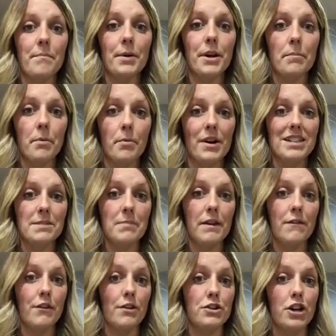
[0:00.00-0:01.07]
put up a
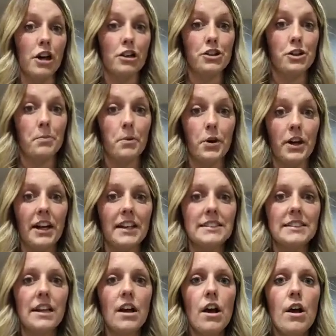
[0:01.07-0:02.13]
recipe for chocolate chip
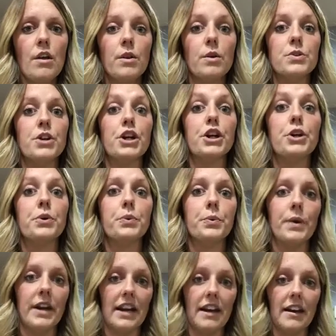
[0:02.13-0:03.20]
cookies. Those are
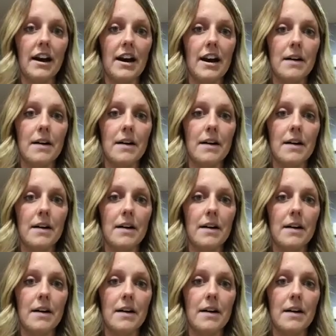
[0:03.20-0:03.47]
great.